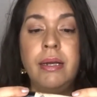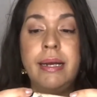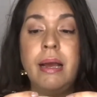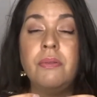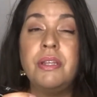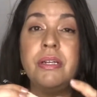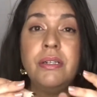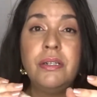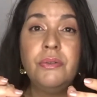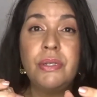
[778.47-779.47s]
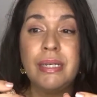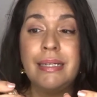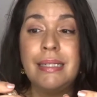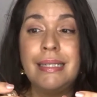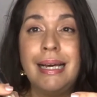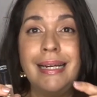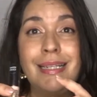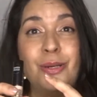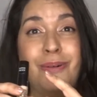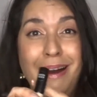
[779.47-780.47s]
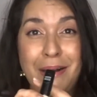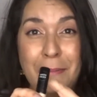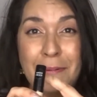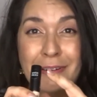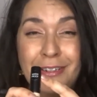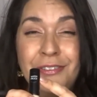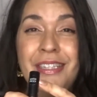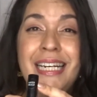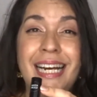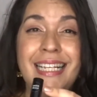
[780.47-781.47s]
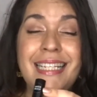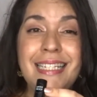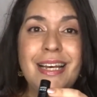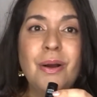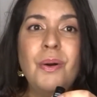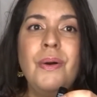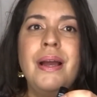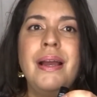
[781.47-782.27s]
Now the good news is that it's waterproof, and so